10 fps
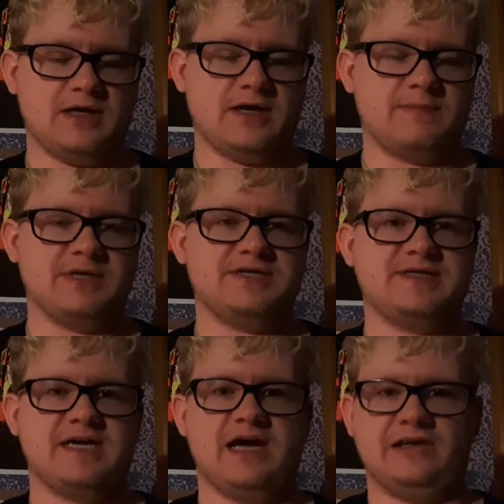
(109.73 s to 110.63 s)
I'm going to
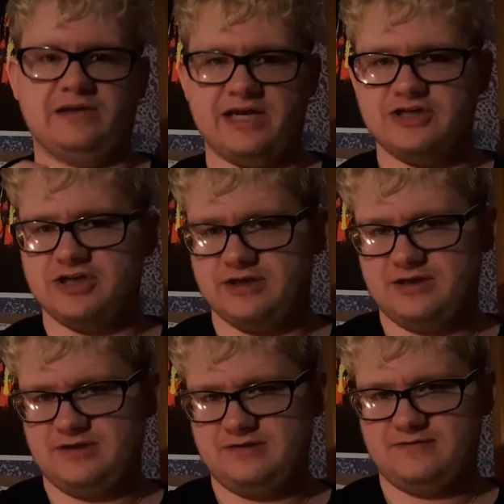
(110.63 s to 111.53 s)
say alleged
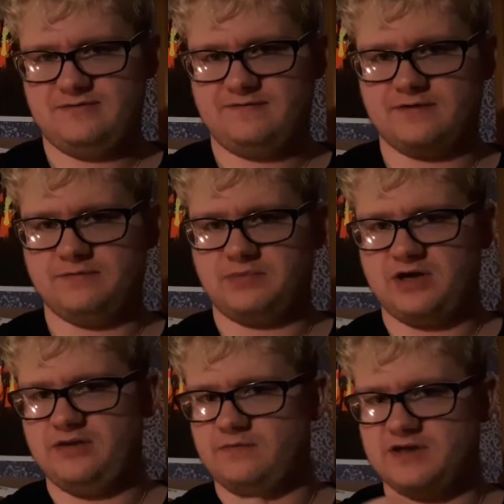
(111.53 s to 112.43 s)
for
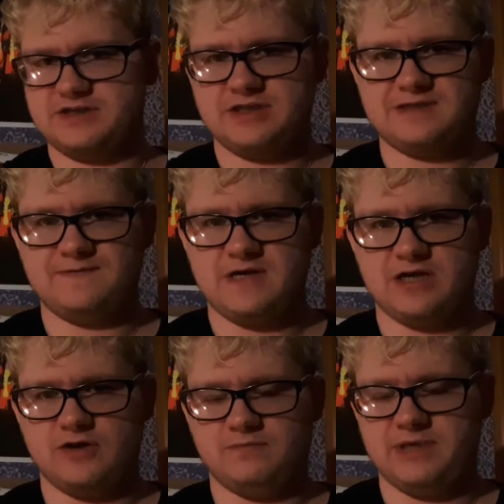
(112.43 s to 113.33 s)
probably the rest of this
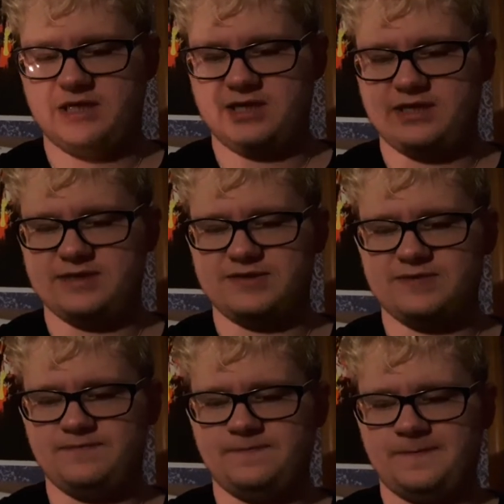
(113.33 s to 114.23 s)
video because
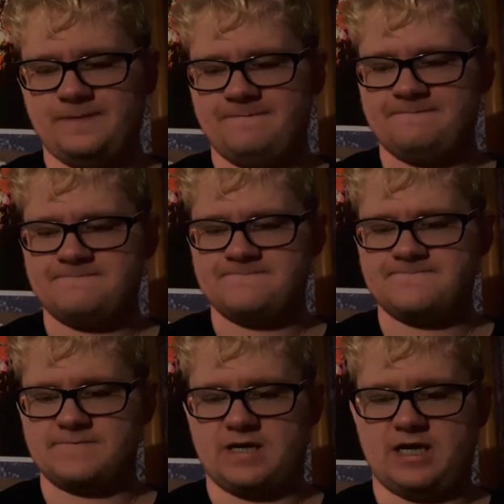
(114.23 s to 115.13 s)

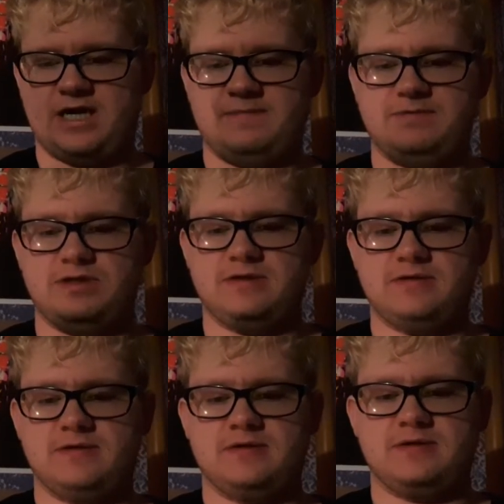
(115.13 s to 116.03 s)
uh,
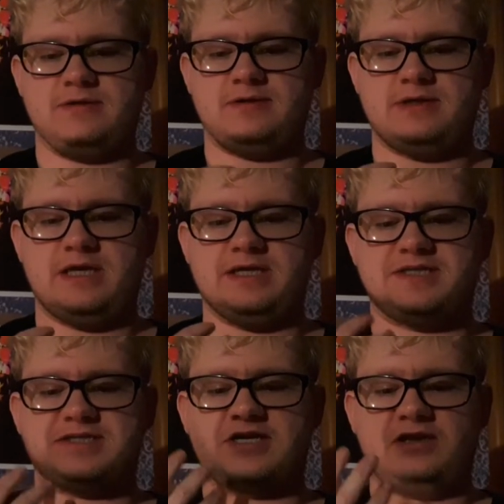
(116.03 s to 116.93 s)

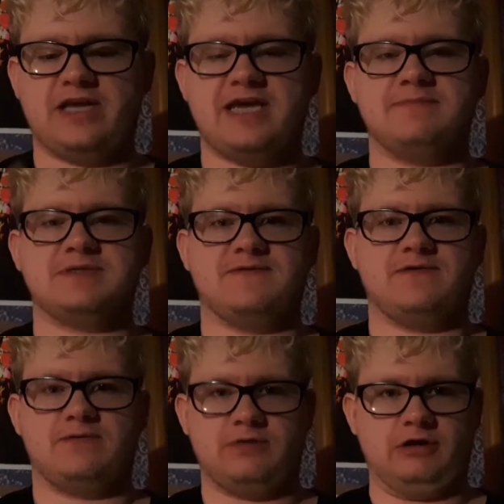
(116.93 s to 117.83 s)
it's claims of
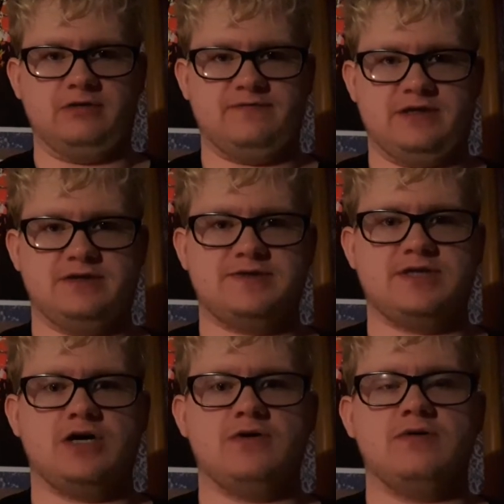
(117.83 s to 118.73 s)
a real event.
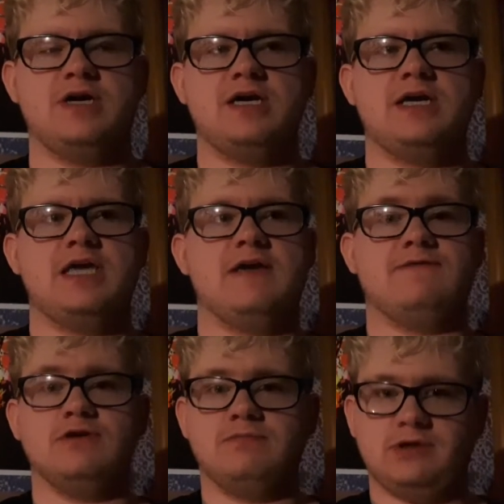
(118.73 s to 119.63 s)
So if
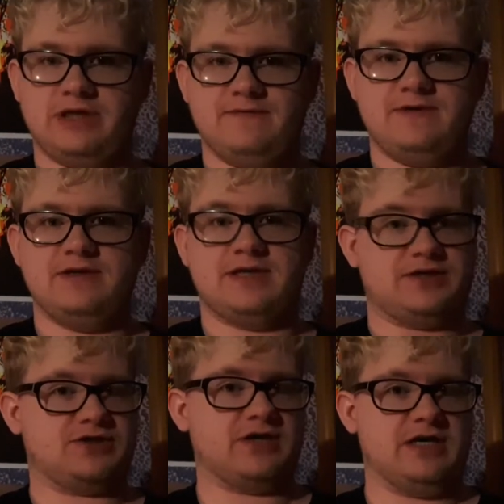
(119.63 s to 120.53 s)
you believe it,
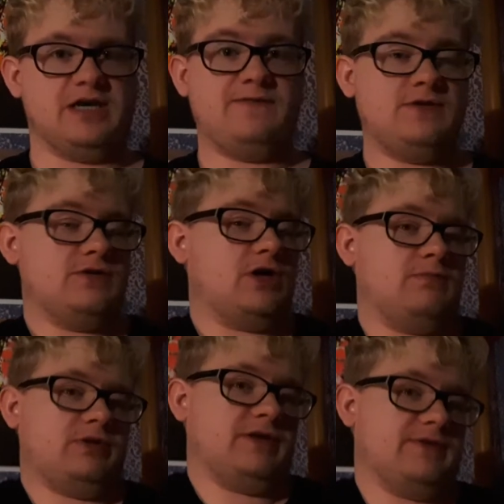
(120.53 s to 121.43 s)
that's great. If you don't
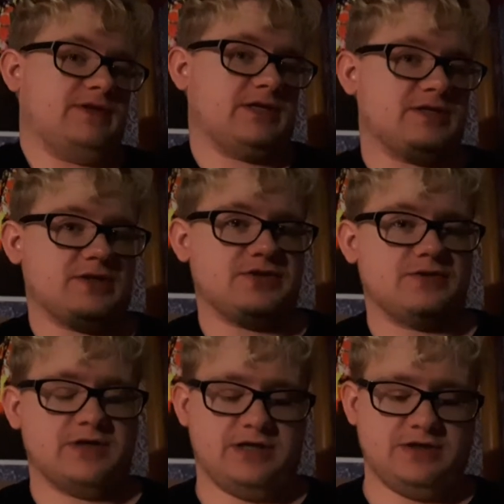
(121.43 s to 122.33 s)
believe it, that's also
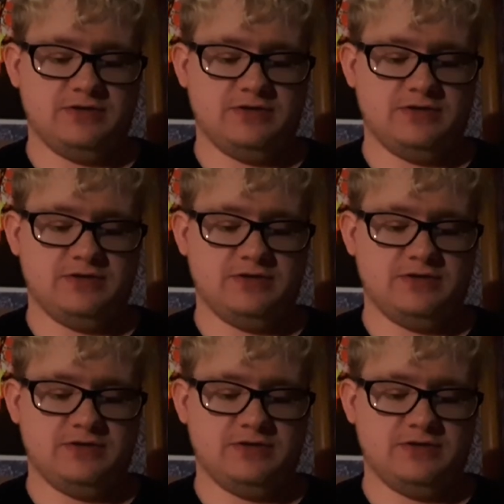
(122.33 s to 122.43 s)
great too.